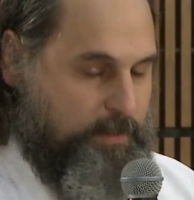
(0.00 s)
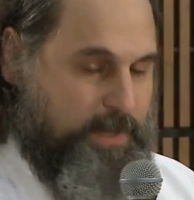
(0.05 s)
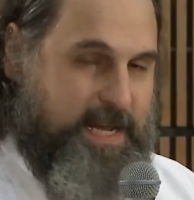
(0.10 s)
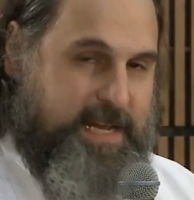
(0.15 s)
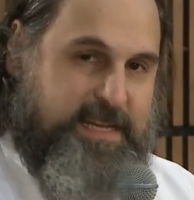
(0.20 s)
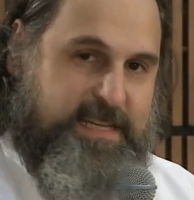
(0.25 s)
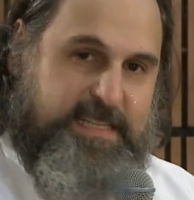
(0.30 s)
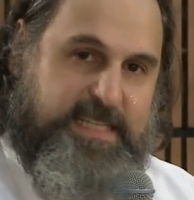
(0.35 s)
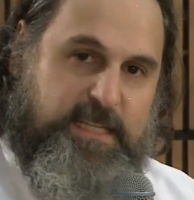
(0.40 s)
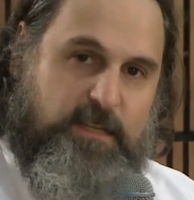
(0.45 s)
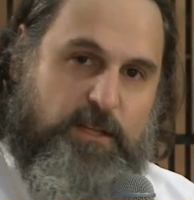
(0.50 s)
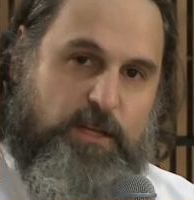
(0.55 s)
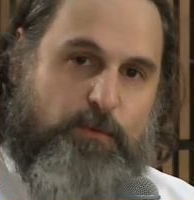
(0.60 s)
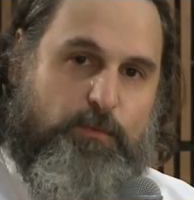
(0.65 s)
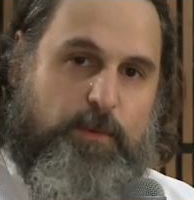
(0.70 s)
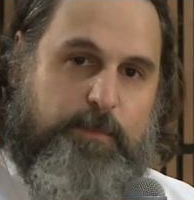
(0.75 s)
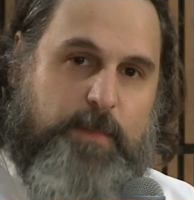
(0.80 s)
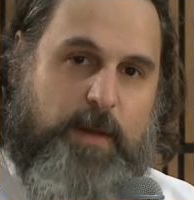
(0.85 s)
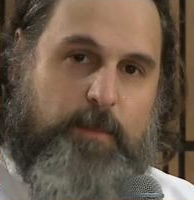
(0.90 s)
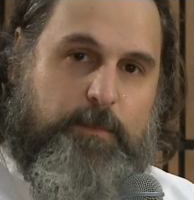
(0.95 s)
But I clearly
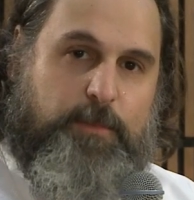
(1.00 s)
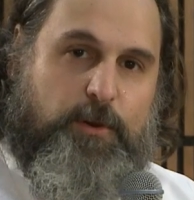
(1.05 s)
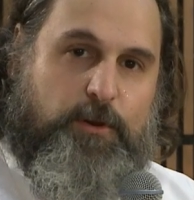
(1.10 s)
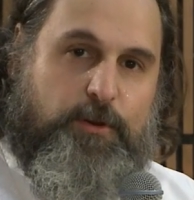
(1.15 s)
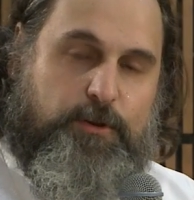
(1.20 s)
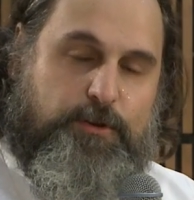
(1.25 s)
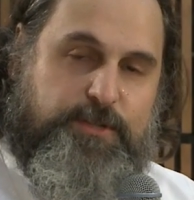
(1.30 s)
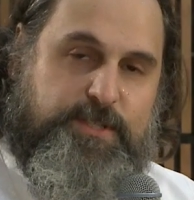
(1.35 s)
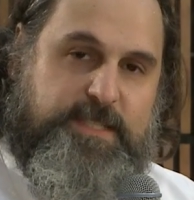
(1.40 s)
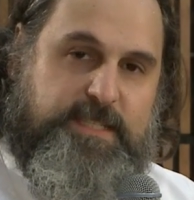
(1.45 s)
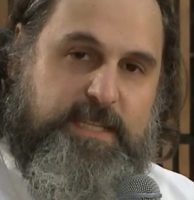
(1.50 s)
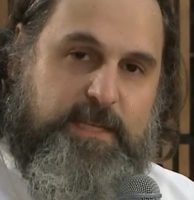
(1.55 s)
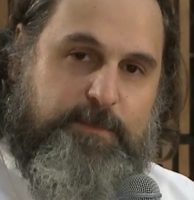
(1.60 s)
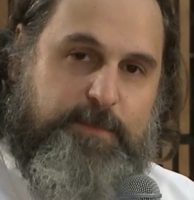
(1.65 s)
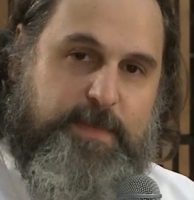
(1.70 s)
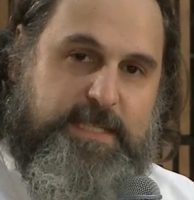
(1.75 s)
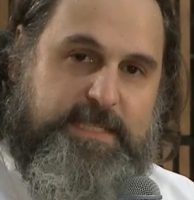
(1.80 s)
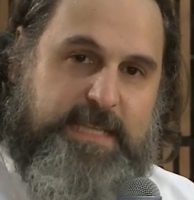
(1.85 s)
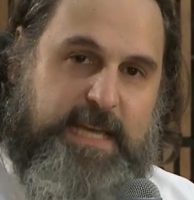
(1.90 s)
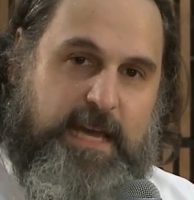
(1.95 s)
remember her
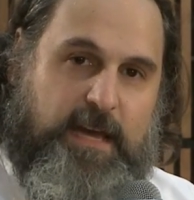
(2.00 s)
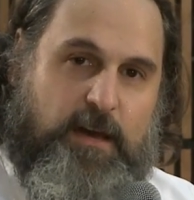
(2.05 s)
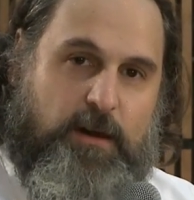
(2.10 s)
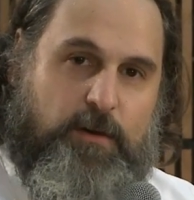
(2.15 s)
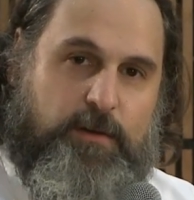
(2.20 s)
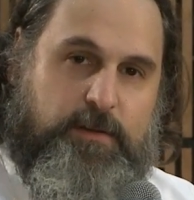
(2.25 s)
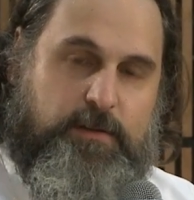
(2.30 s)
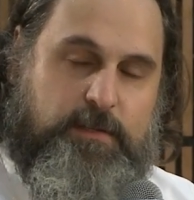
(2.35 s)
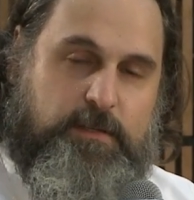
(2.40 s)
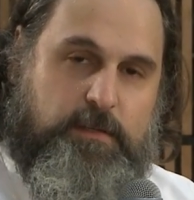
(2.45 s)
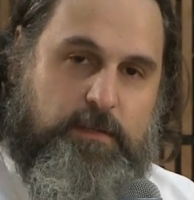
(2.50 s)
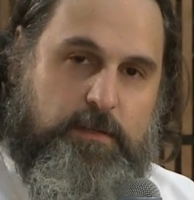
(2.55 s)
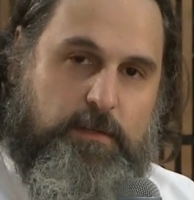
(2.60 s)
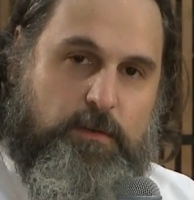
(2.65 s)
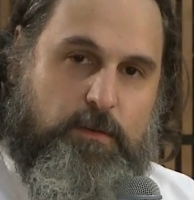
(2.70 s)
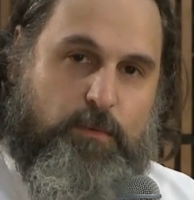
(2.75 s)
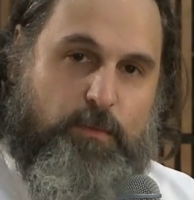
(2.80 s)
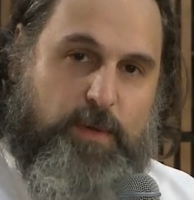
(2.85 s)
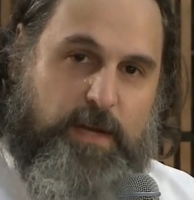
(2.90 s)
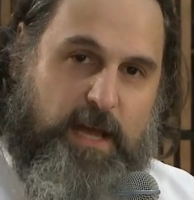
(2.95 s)
sitting me down
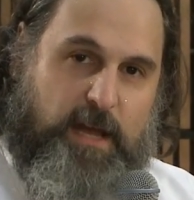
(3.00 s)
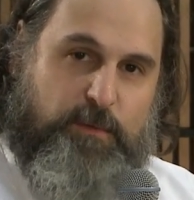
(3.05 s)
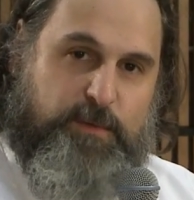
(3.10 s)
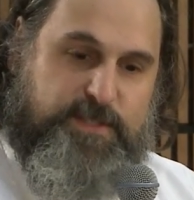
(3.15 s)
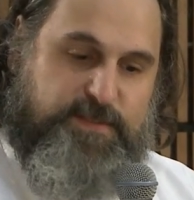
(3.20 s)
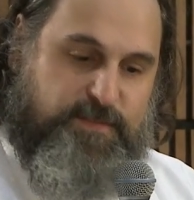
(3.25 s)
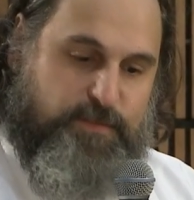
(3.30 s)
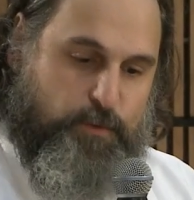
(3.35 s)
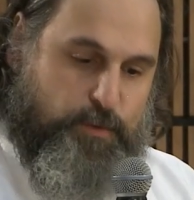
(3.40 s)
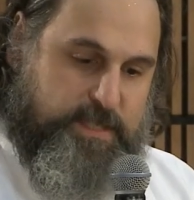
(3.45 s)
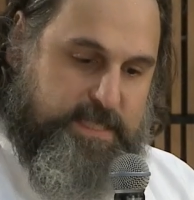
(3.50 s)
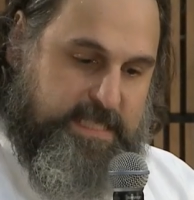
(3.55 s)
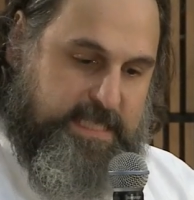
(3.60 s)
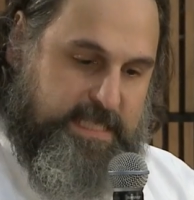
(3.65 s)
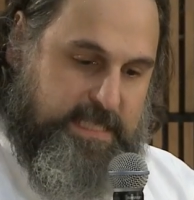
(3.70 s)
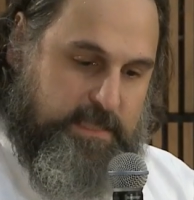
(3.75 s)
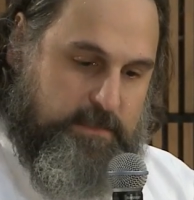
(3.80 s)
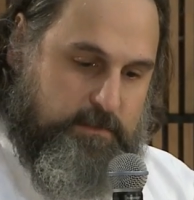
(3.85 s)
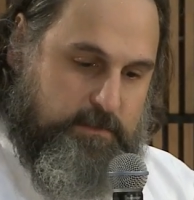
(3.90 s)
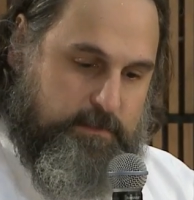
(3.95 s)
when I was
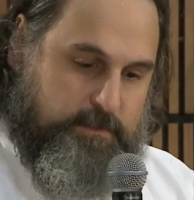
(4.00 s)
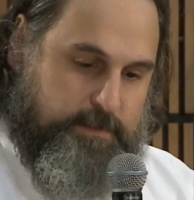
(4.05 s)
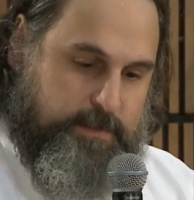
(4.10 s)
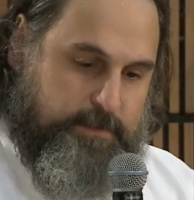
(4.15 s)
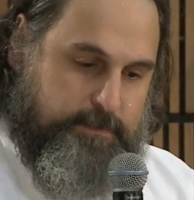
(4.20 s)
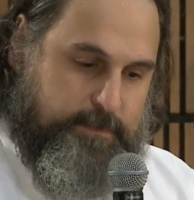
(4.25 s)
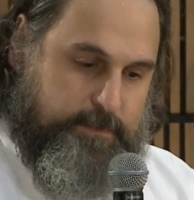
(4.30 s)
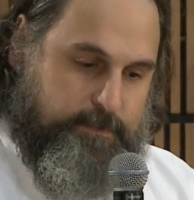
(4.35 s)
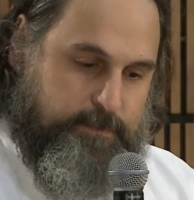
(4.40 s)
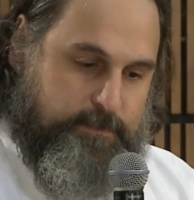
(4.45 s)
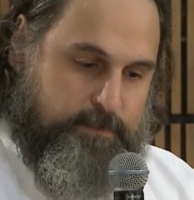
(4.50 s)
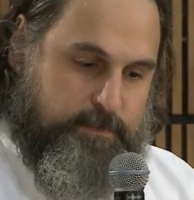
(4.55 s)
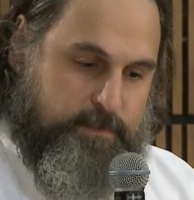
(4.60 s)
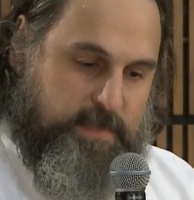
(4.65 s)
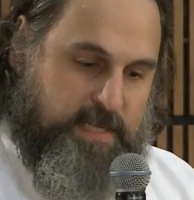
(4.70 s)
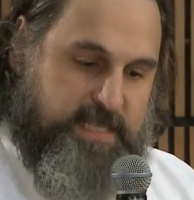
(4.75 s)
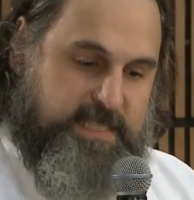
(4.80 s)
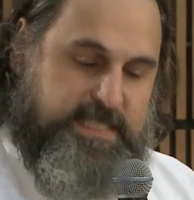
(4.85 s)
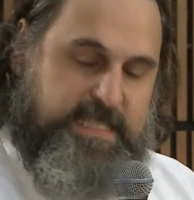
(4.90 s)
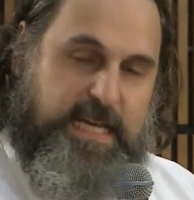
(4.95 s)
14
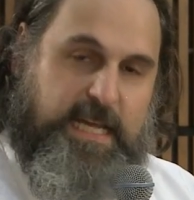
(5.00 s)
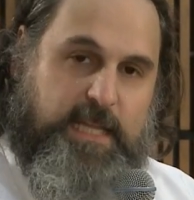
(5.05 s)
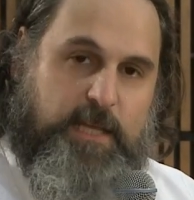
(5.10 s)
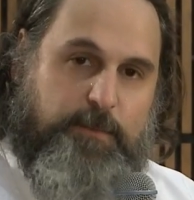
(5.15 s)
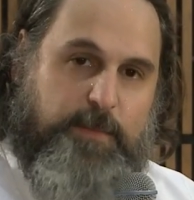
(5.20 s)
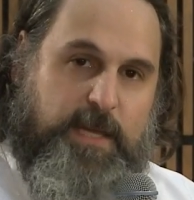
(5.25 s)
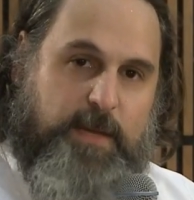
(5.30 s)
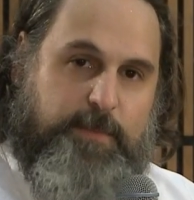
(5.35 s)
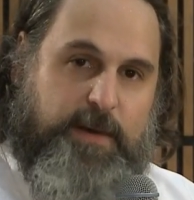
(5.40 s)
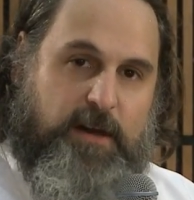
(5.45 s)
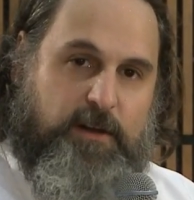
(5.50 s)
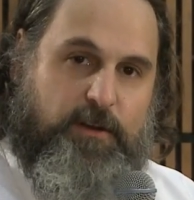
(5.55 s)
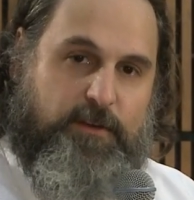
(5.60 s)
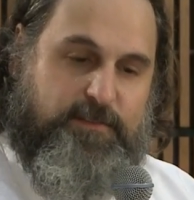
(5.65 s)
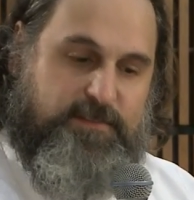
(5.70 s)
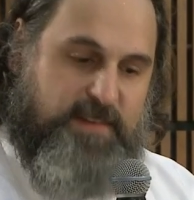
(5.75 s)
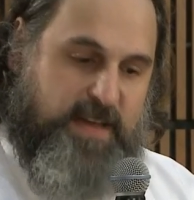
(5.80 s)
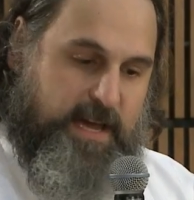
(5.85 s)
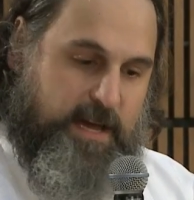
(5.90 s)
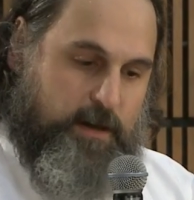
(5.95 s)
and telling me about
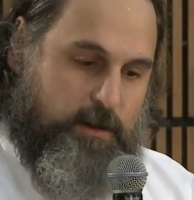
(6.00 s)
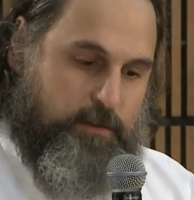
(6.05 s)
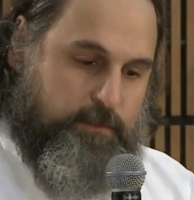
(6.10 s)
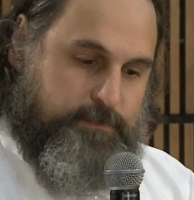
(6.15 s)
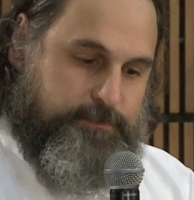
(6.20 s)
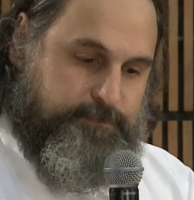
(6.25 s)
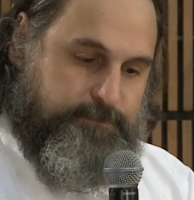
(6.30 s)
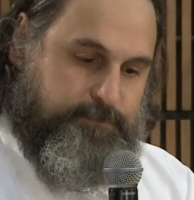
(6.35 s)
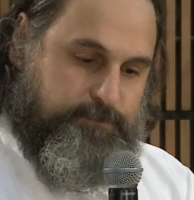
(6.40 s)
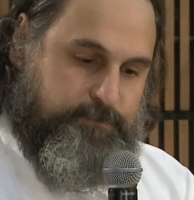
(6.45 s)
her vow